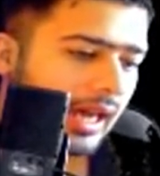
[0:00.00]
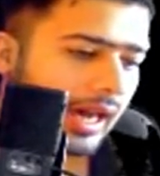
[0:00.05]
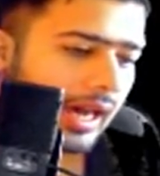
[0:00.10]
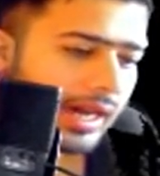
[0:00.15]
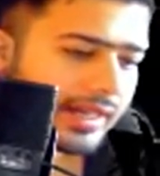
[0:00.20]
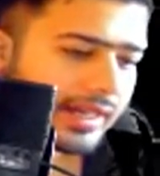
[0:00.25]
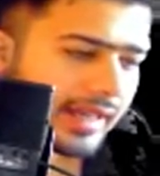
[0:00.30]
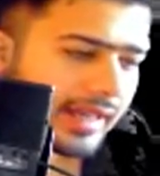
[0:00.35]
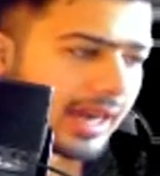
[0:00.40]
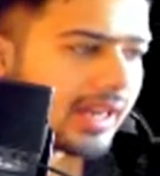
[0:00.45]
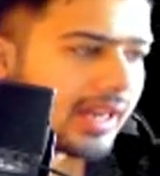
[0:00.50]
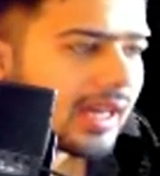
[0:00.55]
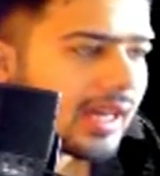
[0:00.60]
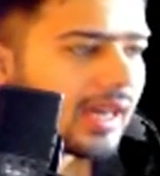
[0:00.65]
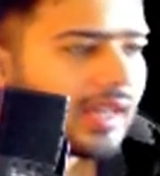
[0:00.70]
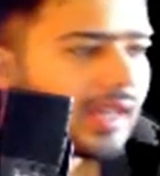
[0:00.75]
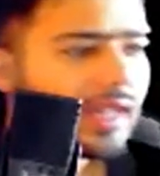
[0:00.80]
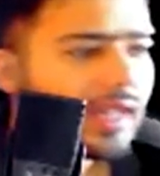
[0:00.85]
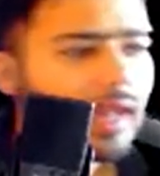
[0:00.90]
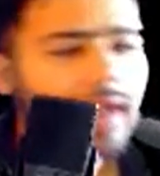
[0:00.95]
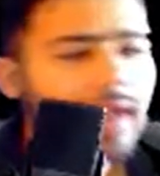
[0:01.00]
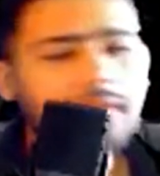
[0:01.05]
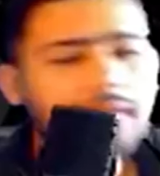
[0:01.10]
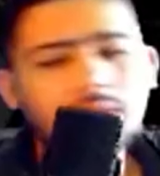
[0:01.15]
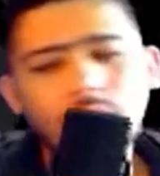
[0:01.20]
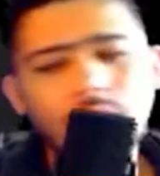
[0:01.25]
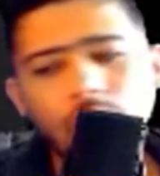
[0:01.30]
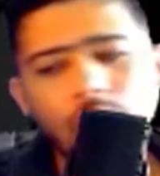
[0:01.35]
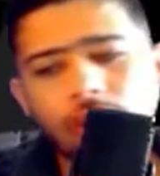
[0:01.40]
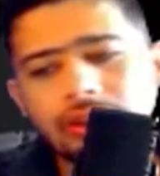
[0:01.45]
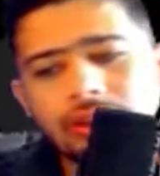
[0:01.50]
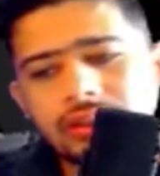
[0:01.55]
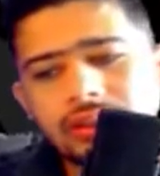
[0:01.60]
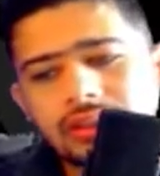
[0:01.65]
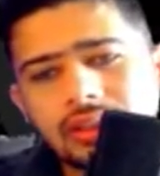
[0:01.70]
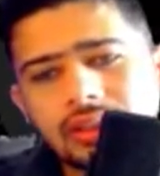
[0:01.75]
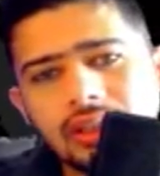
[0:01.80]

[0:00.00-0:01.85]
Haryana has launched,